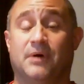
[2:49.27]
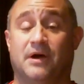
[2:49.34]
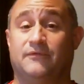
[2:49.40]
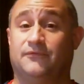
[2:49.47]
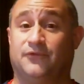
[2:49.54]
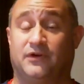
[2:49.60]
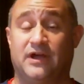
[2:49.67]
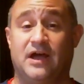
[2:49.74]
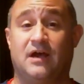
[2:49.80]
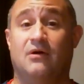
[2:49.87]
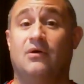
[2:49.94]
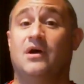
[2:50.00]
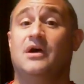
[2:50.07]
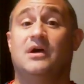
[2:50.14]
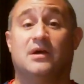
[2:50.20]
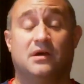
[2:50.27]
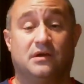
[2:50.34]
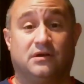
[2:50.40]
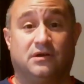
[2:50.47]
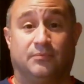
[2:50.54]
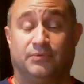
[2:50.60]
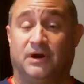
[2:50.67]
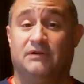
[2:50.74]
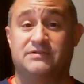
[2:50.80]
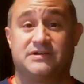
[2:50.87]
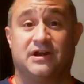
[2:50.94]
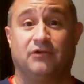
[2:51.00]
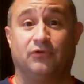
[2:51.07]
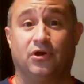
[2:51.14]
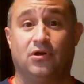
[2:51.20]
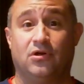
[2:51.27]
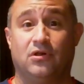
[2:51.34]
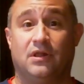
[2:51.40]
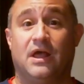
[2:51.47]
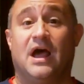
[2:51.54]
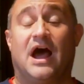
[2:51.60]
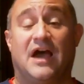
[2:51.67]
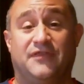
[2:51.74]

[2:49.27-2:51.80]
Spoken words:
But for now, Cabrera's on a roll.